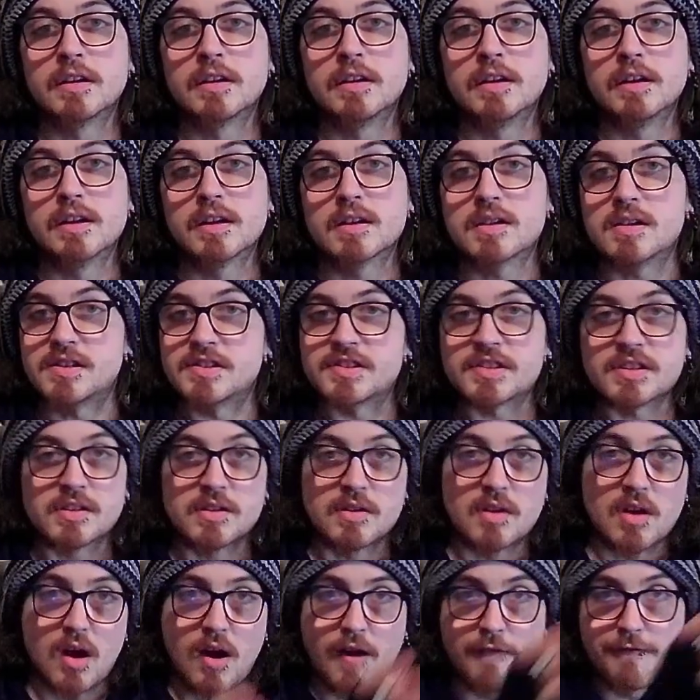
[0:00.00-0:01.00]
Because
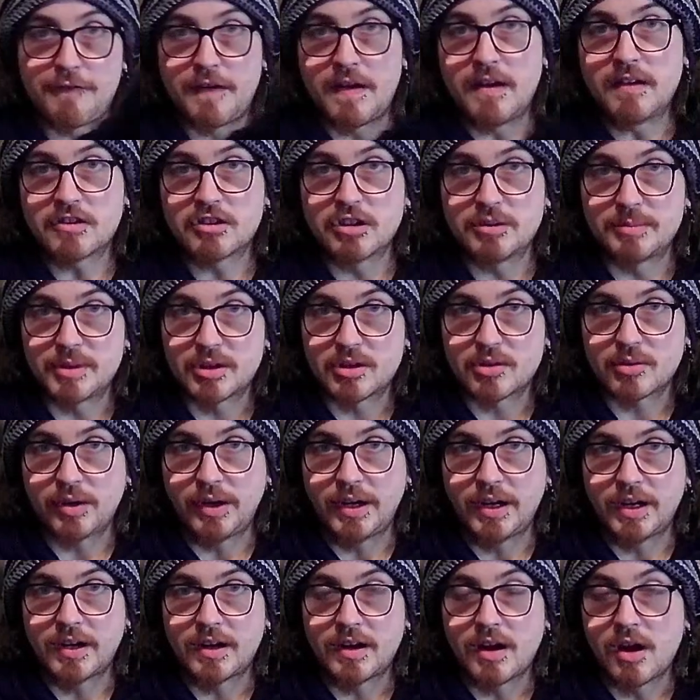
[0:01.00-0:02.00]
a file could have been
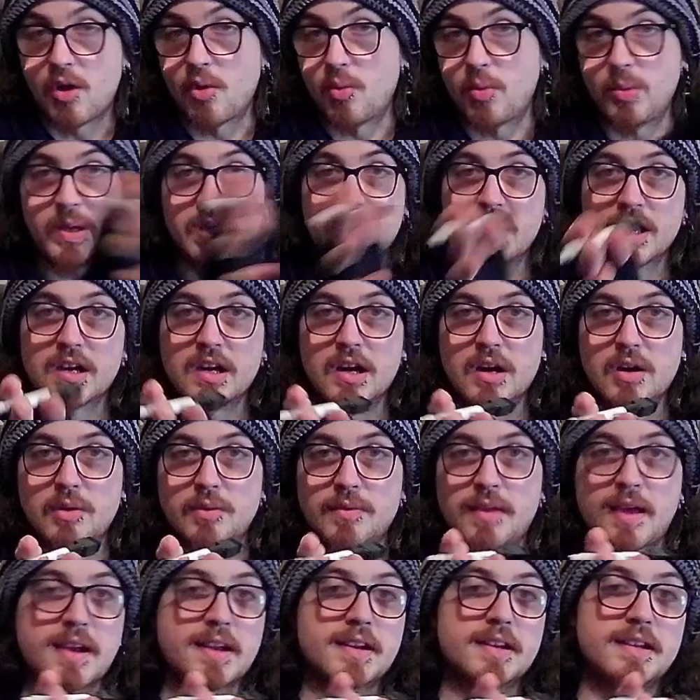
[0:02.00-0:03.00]
created a week ago
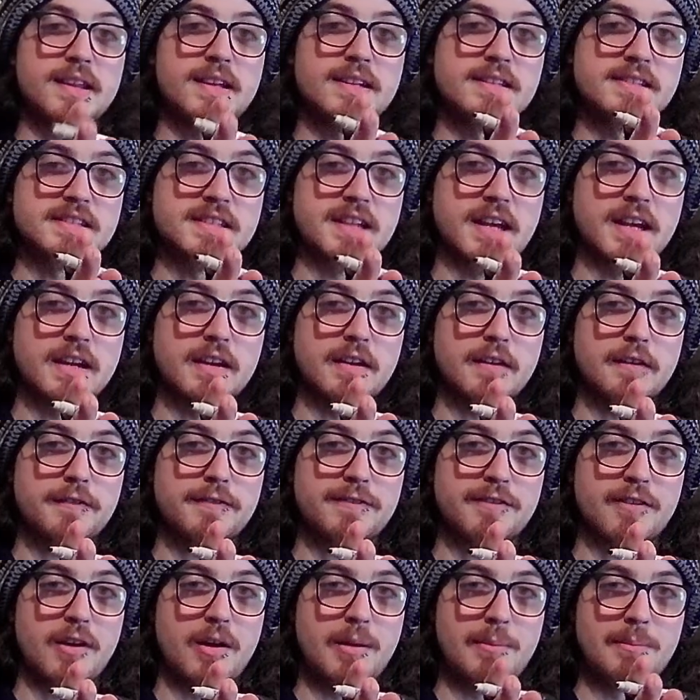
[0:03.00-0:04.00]
that contains data
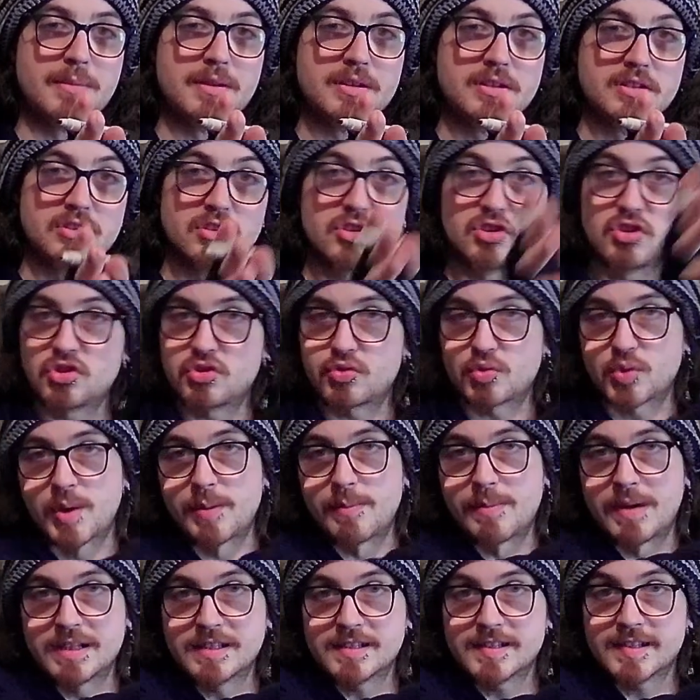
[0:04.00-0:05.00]
from 3
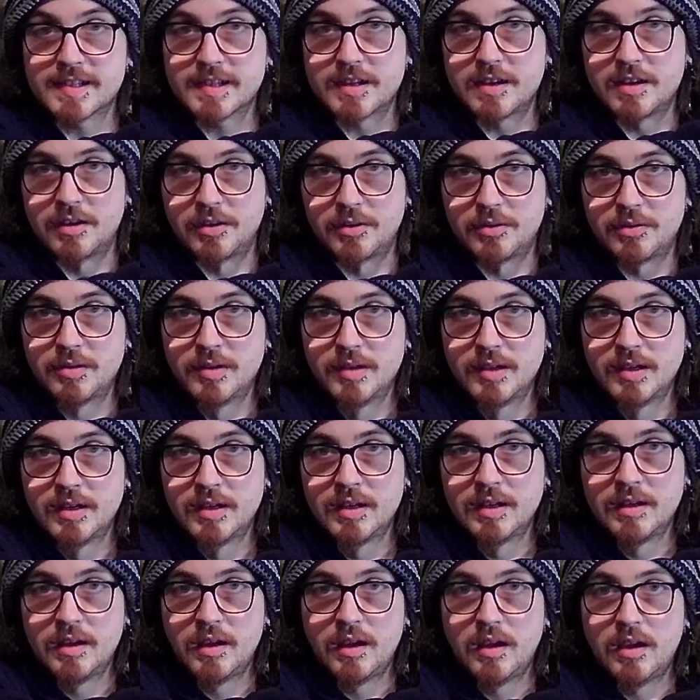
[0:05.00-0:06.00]
months ago,
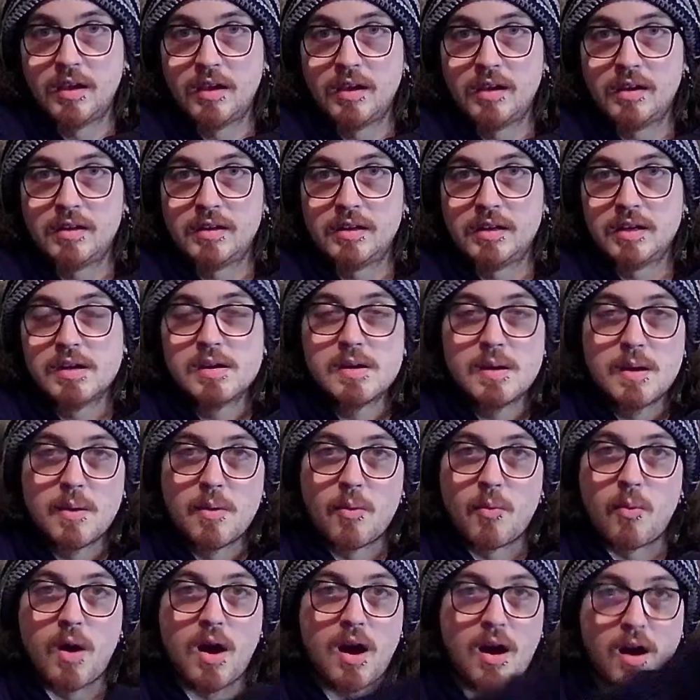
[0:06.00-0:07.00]

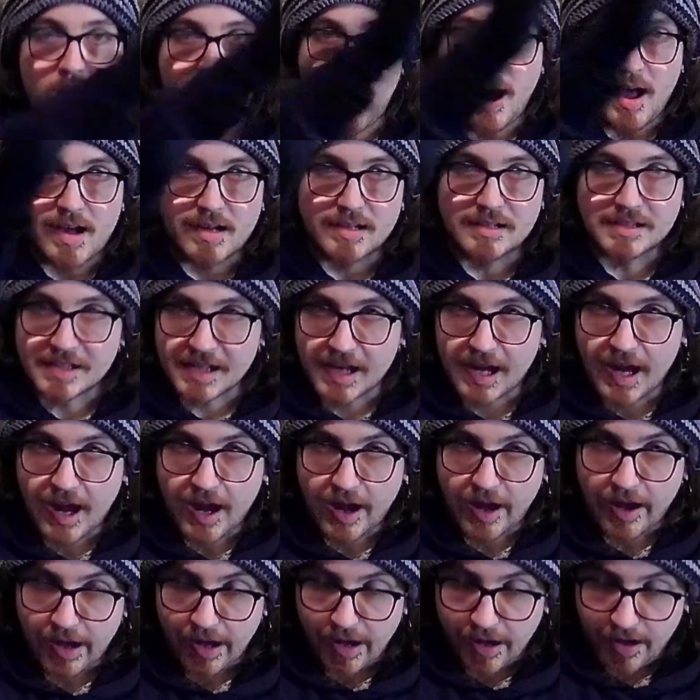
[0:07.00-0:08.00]
whereas
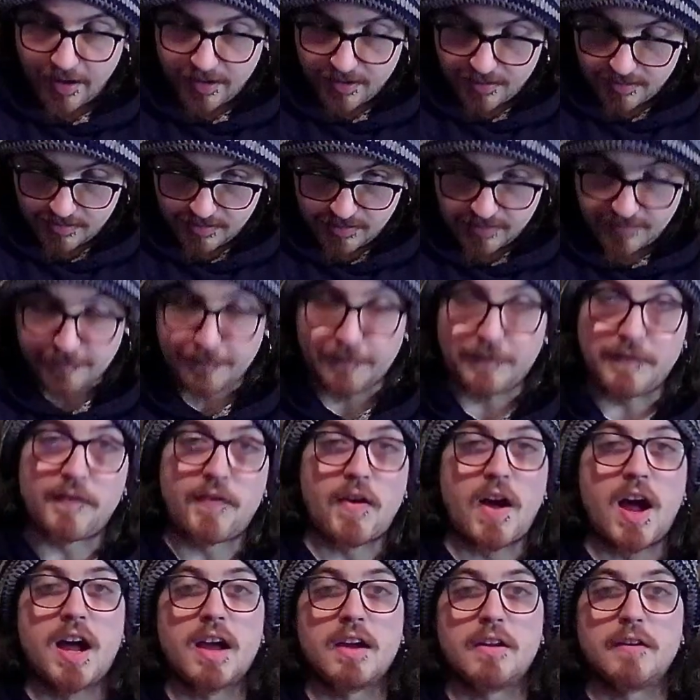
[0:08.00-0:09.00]
a
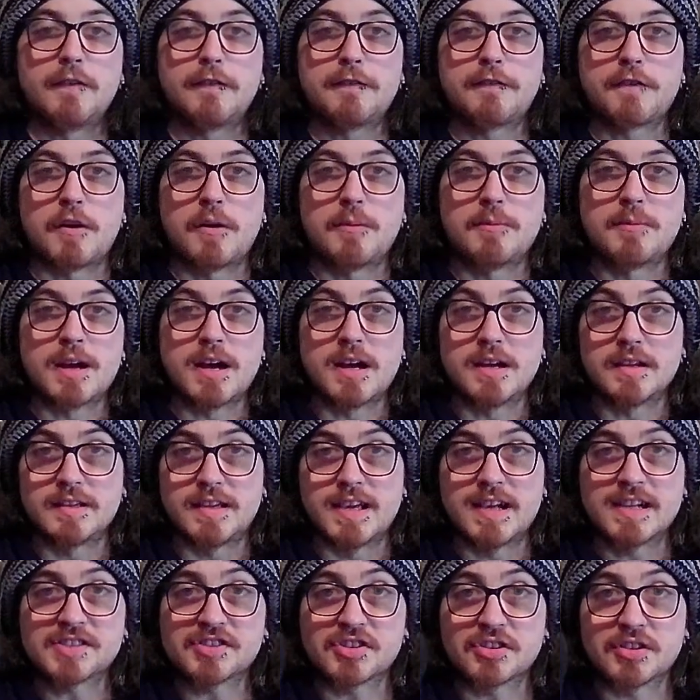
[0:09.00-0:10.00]
file from
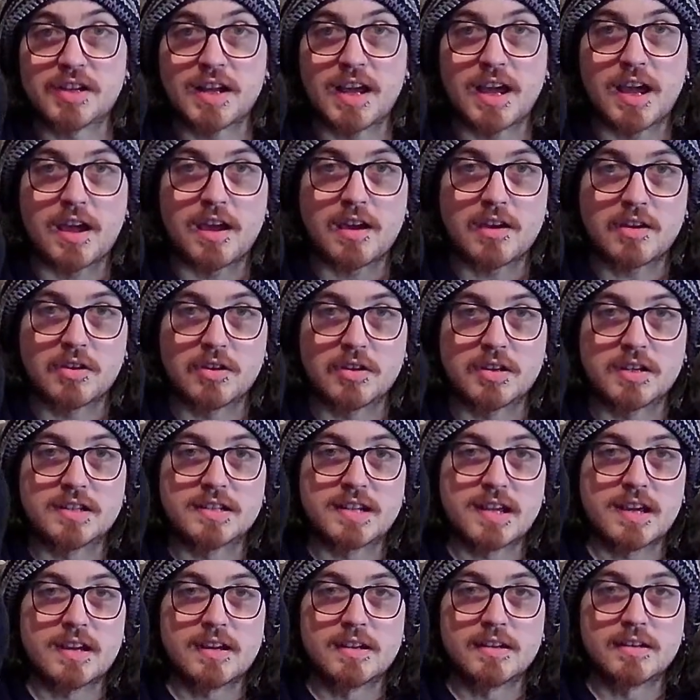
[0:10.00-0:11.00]
yesterday could
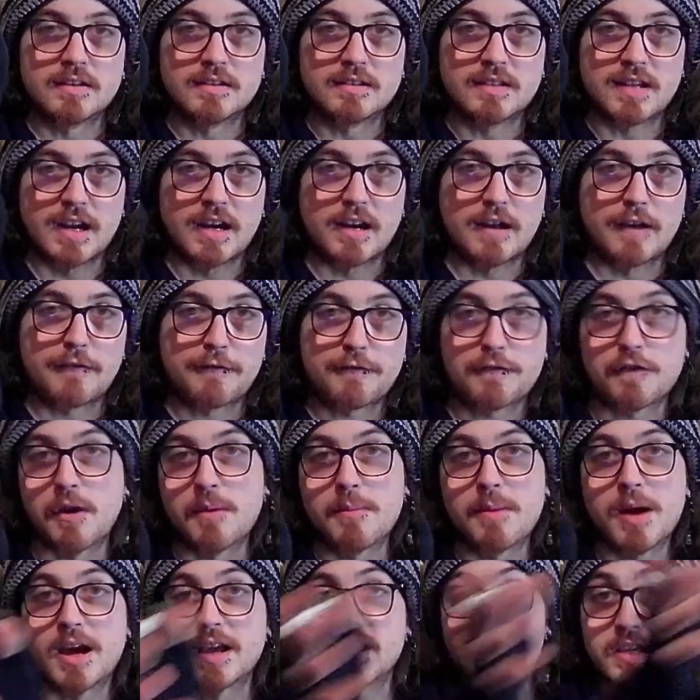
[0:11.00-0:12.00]
contain data from
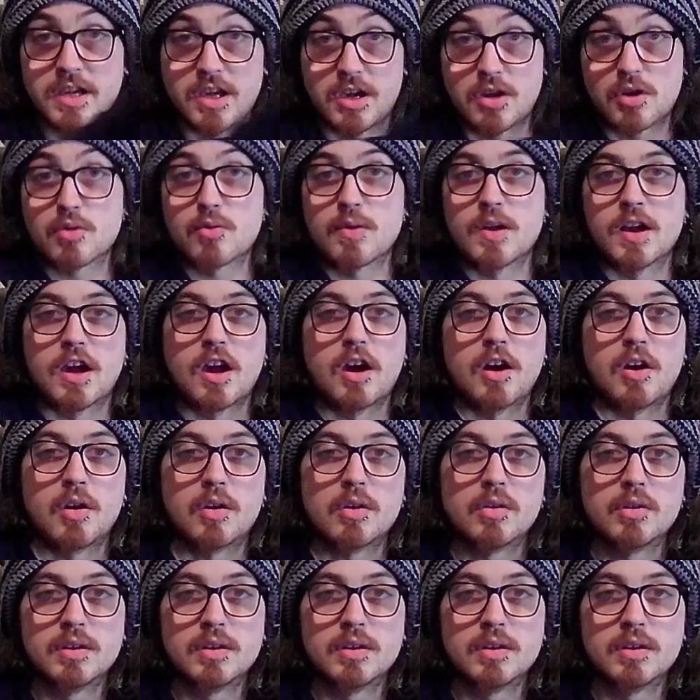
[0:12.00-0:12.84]
a year ago.